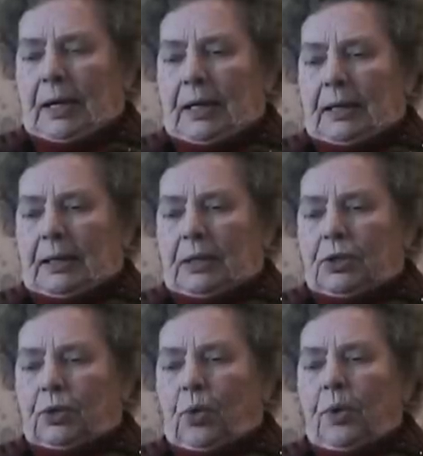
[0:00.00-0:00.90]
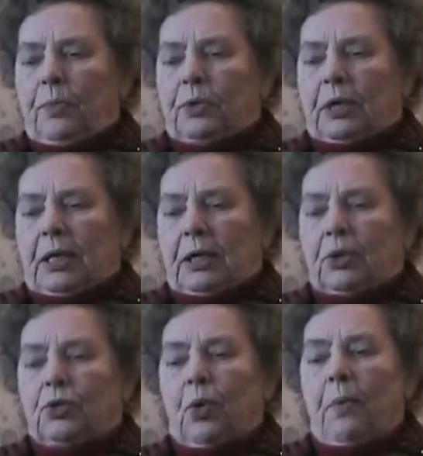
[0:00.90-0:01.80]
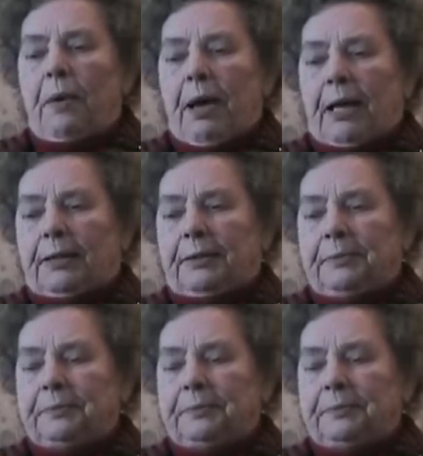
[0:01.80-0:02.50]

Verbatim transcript: and the storm was getting so bad